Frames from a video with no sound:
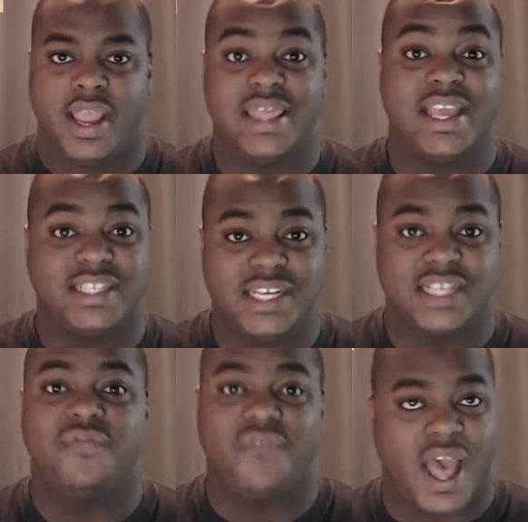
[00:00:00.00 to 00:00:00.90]
and they
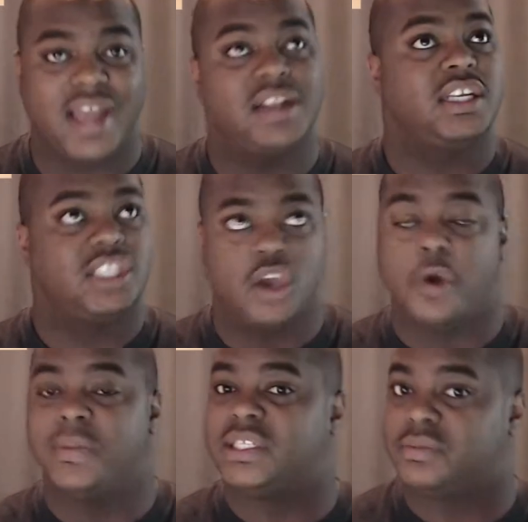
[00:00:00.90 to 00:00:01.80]
did finally show
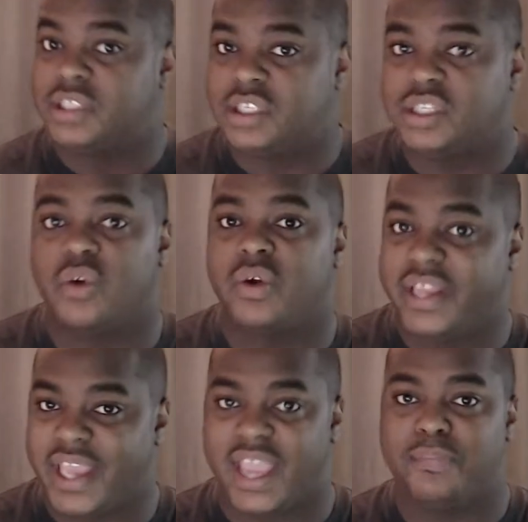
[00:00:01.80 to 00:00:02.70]
me some story
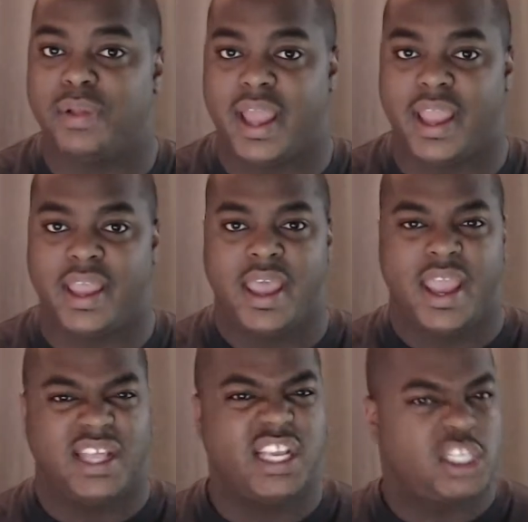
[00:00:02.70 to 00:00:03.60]
gameplay.
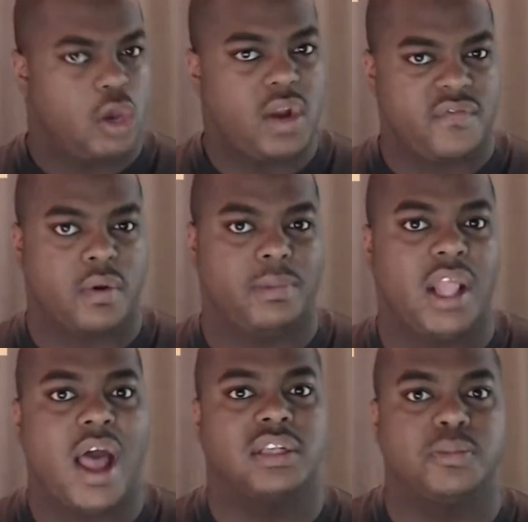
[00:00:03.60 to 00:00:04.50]
And they showed it from
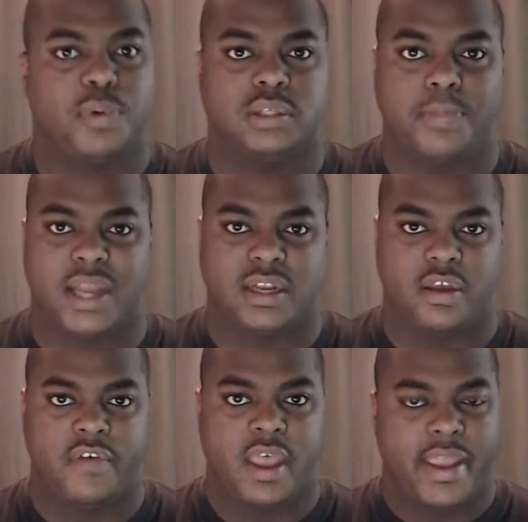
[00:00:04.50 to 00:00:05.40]
Locke's
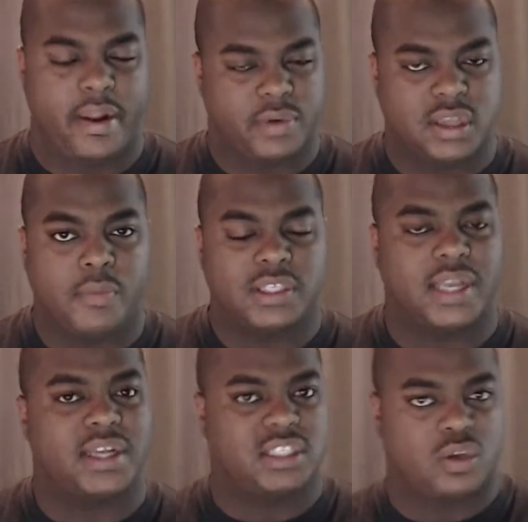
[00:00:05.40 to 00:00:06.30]
perspective, and it was almost
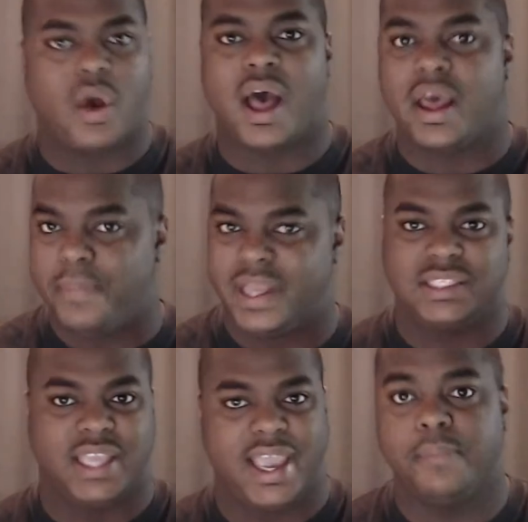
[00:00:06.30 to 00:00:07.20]
like a
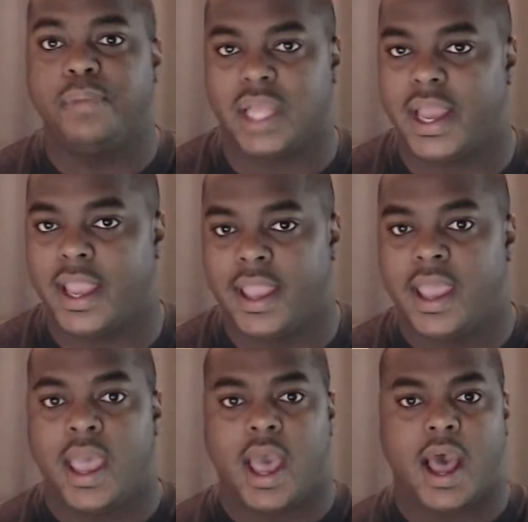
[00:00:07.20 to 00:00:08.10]
squad-based gameplay.
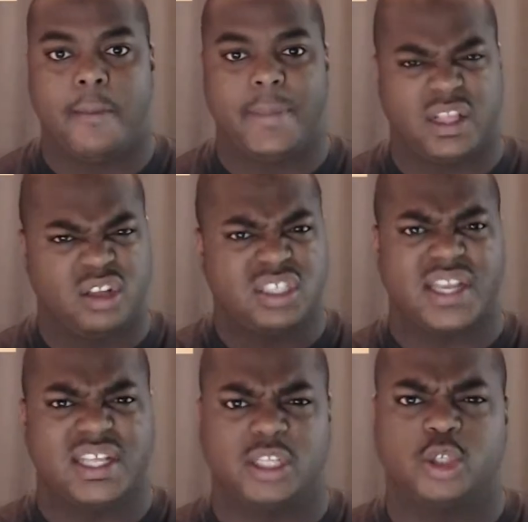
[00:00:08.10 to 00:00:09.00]
It looks
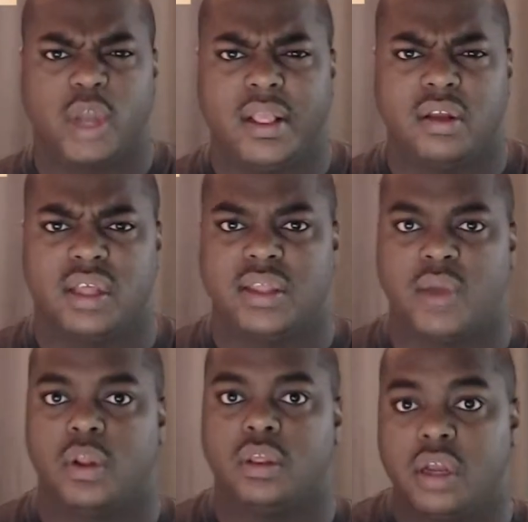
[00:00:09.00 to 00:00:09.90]
like in the trailer that they
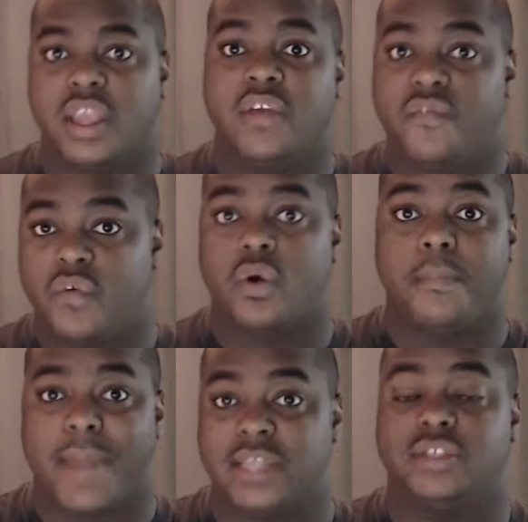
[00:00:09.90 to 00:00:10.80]
were looking for
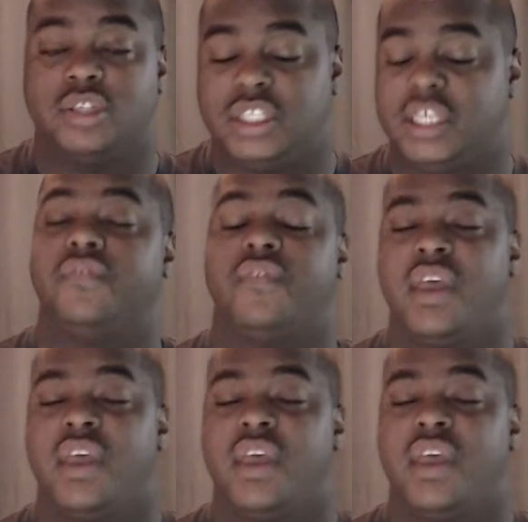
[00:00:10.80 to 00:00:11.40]
Master Chief.